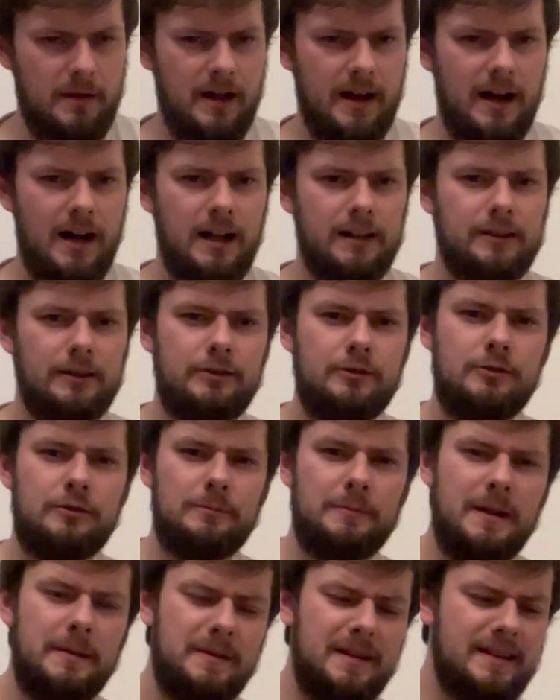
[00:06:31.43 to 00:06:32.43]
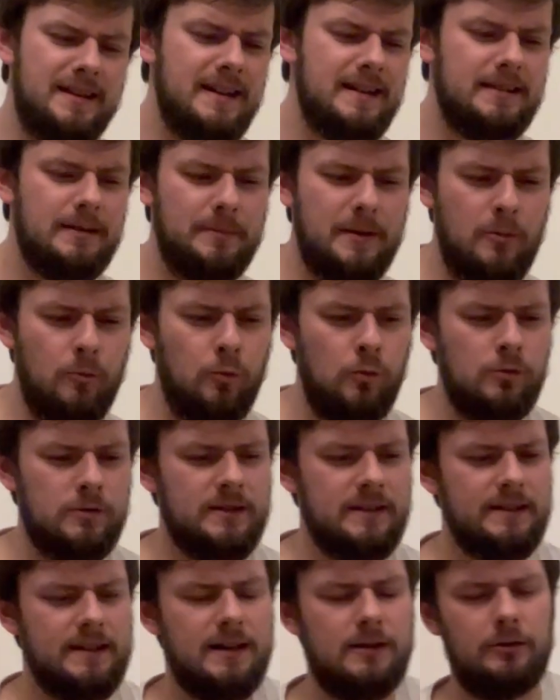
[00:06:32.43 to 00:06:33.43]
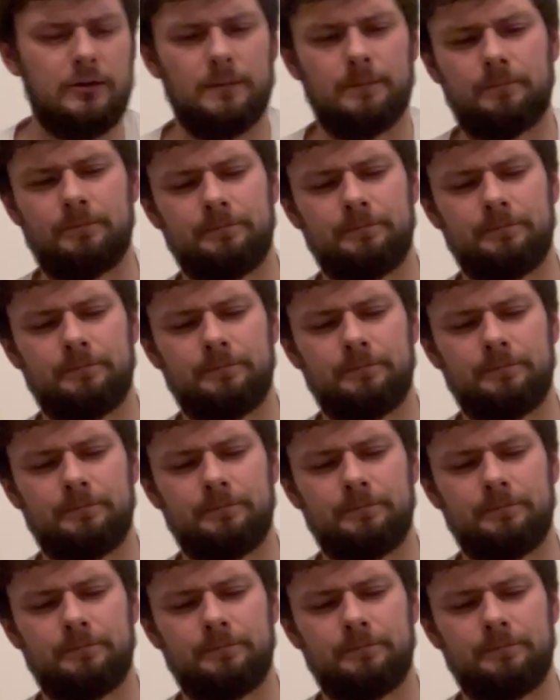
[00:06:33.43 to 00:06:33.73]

I don't know, maybe it tastes a bit watered down.